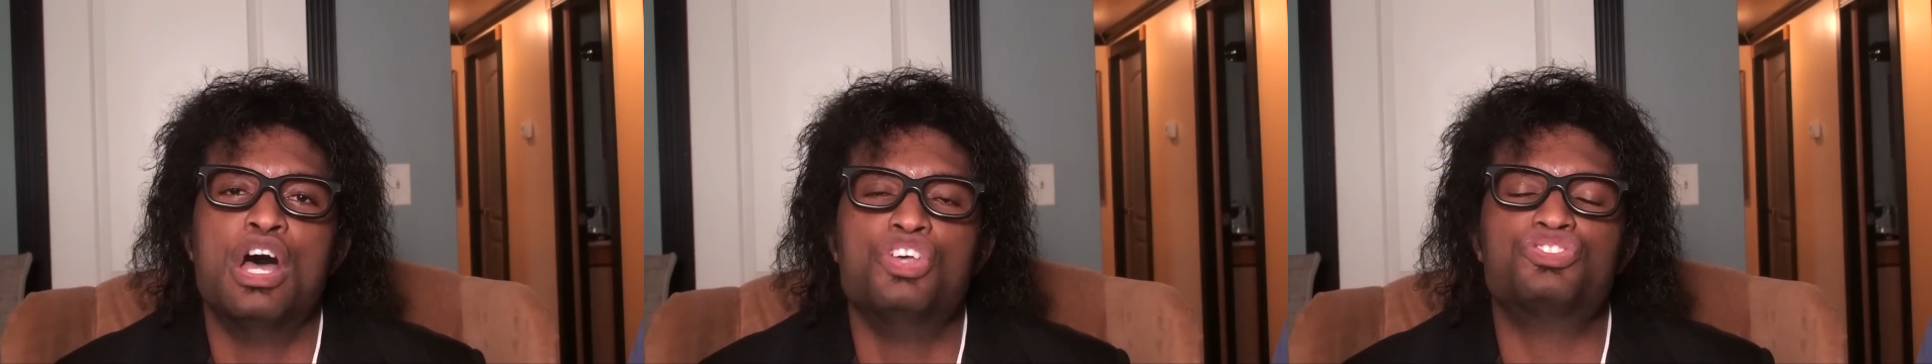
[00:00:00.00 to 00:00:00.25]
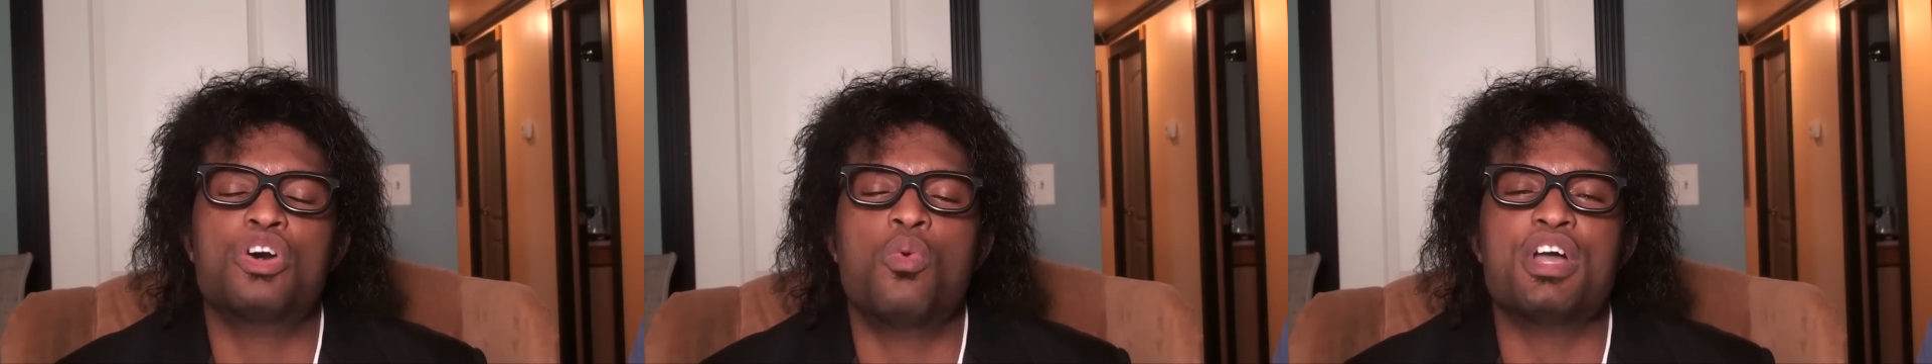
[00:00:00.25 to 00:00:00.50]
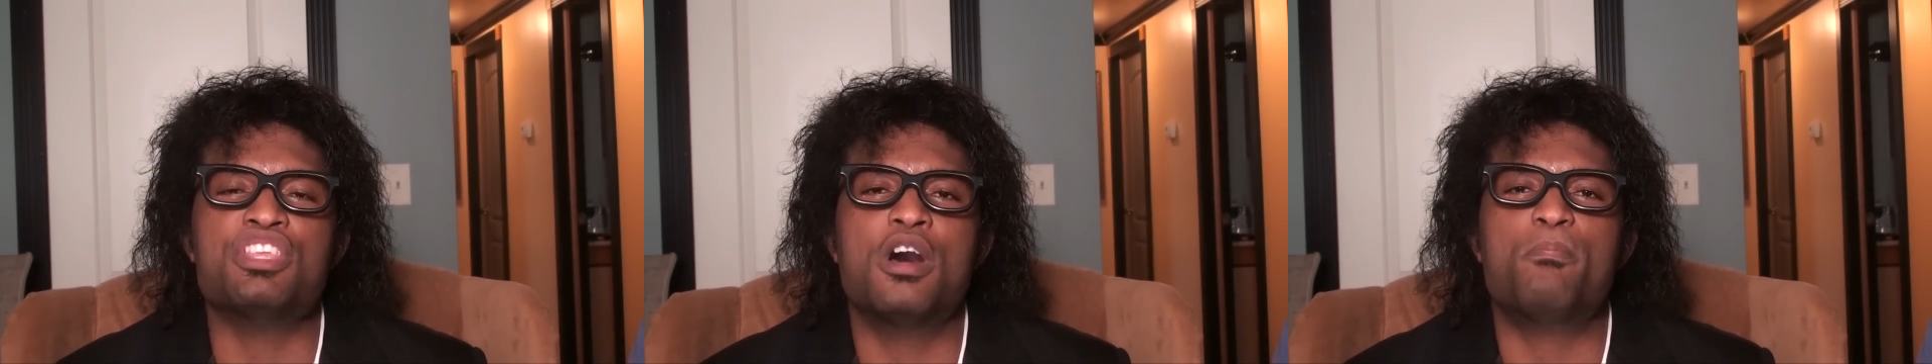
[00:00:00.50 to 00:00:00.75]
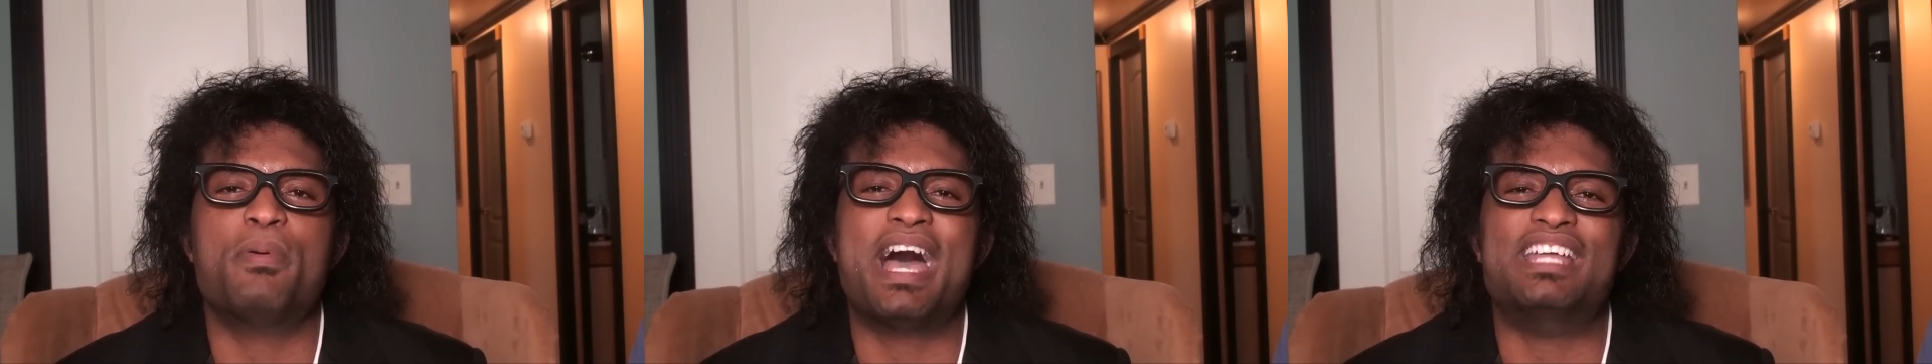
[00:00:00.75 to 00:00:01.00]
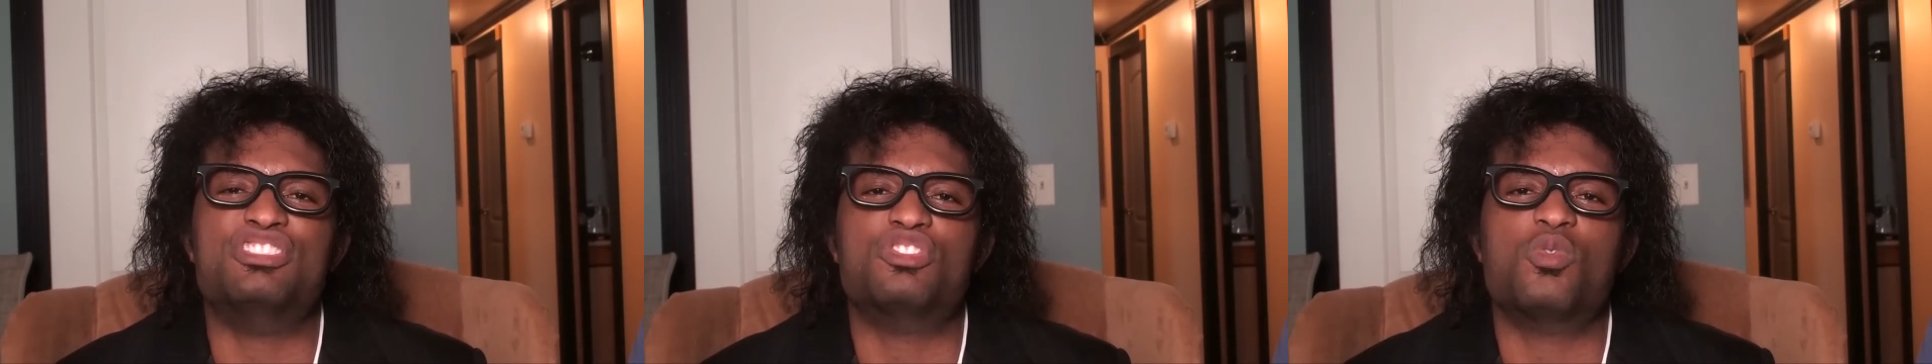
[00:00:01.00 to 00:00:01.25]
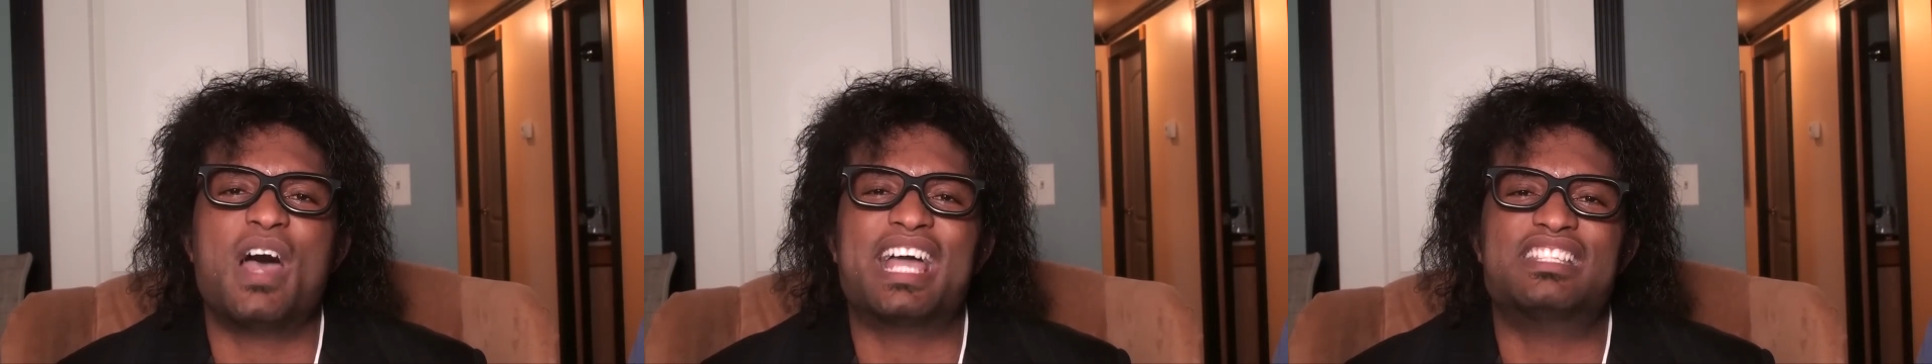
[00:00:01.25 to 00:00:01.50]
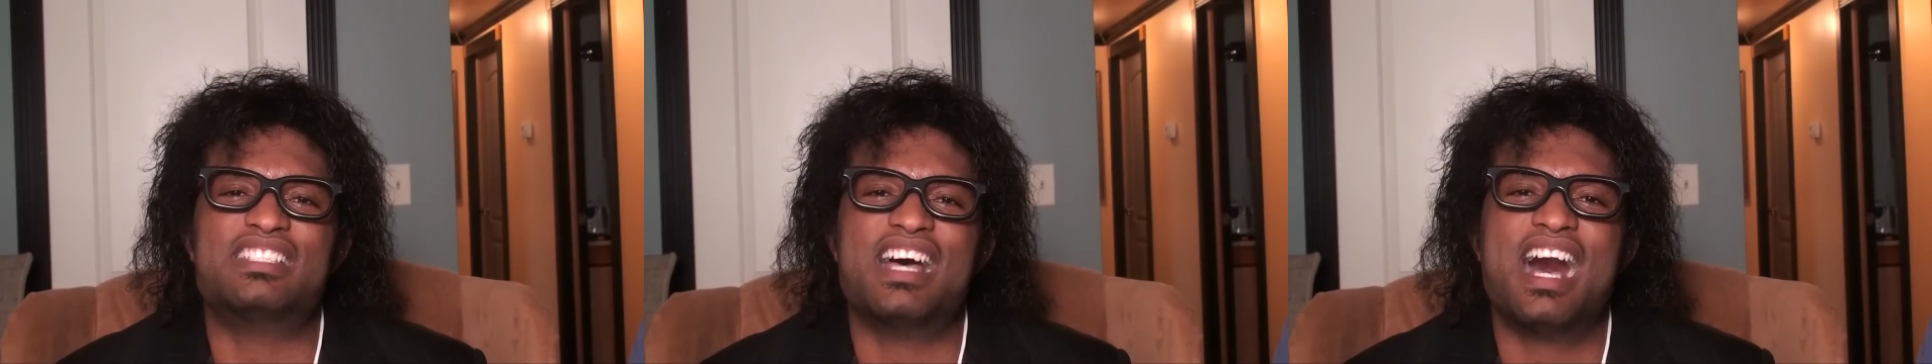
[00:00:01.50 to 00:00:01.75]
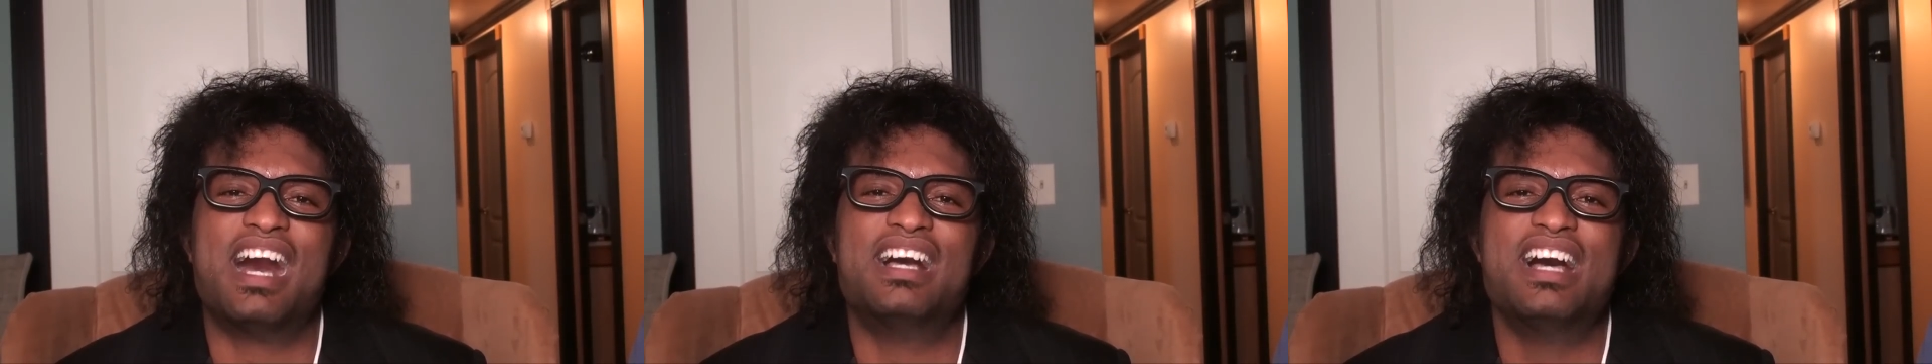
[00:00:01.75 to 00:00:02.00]
So when your band
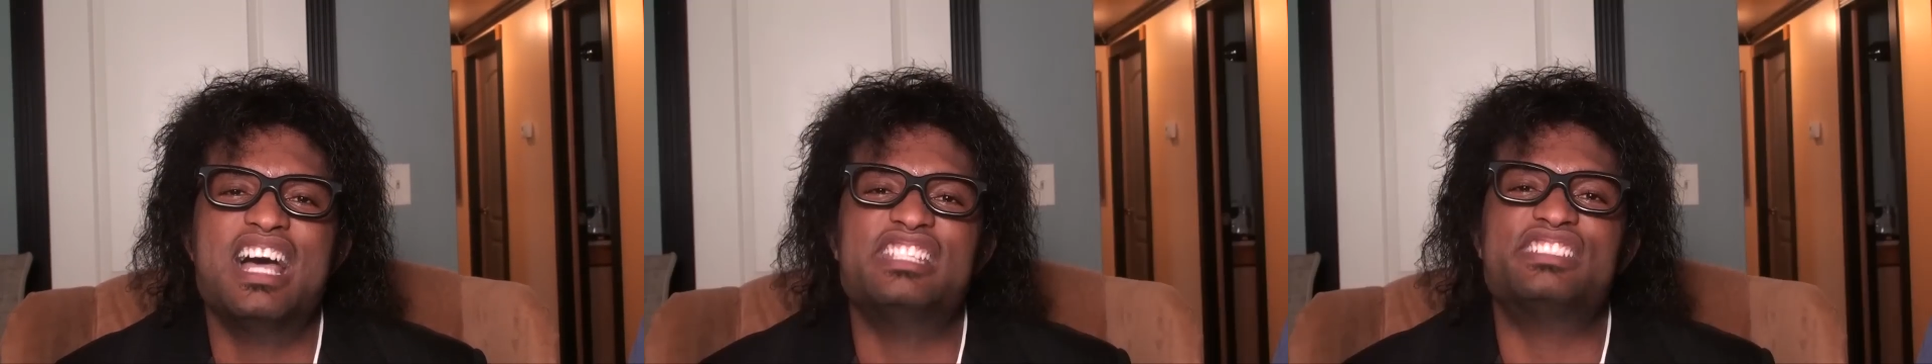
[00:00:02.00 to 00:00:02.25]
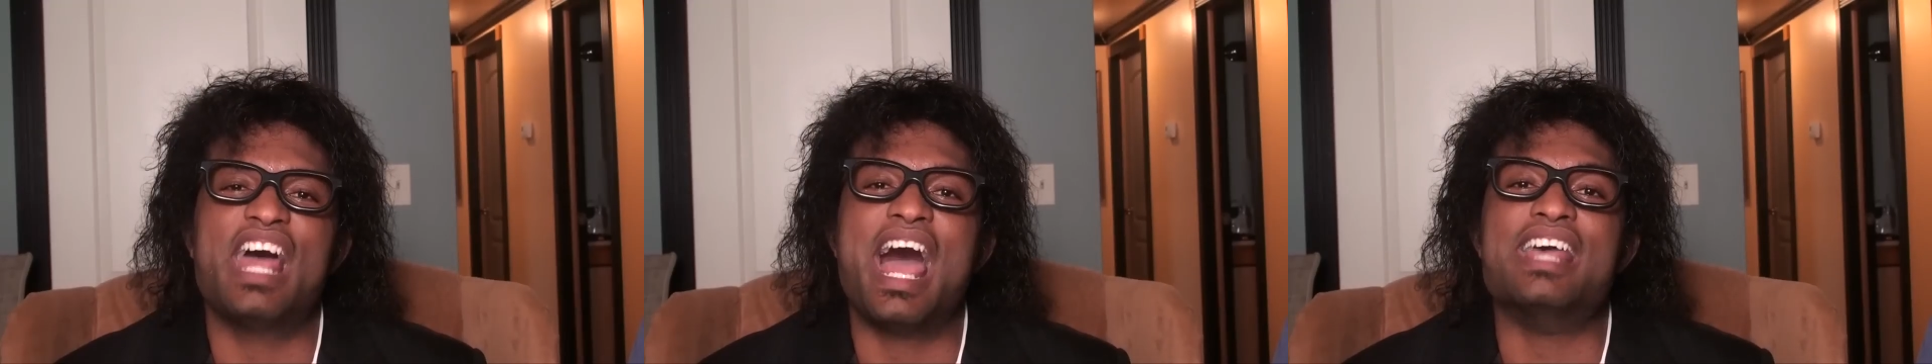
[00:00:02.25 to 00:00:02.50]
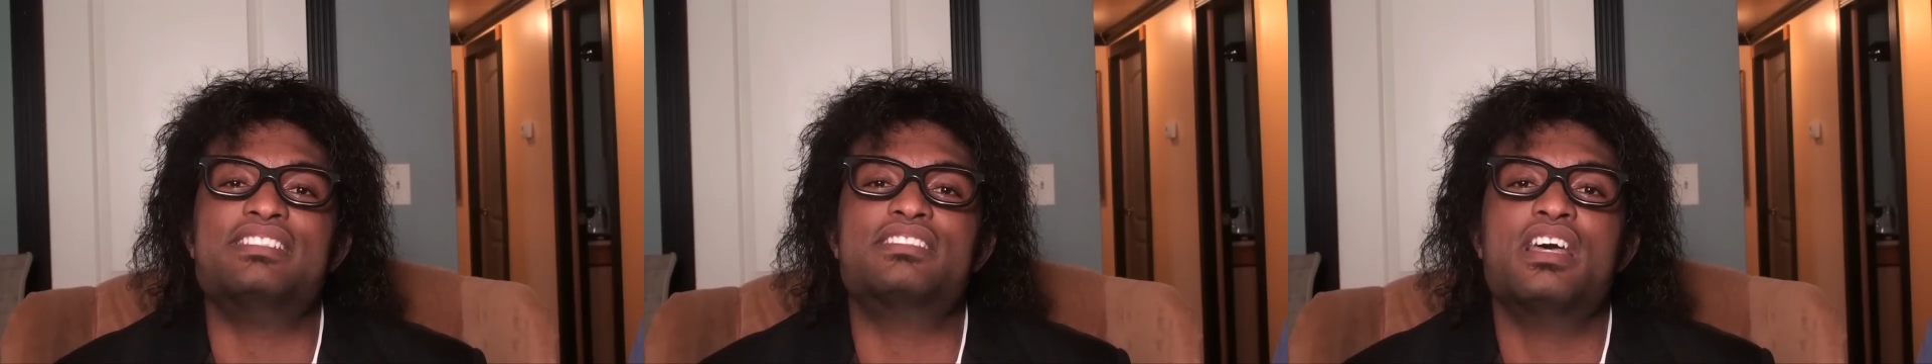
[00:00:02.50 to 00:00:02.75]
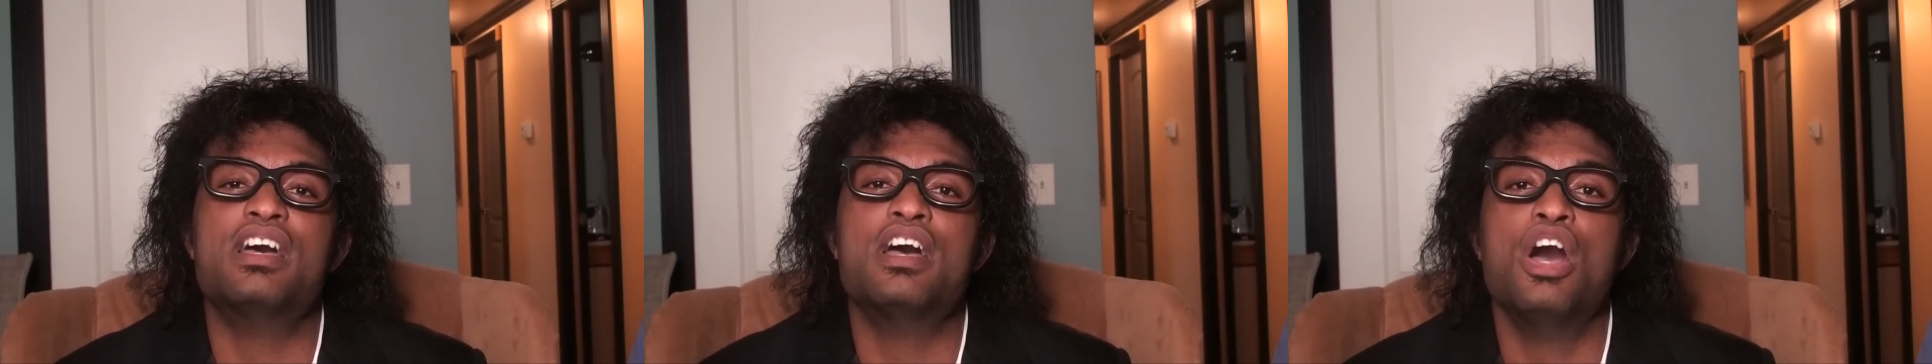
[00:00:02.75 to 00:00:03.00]
director says,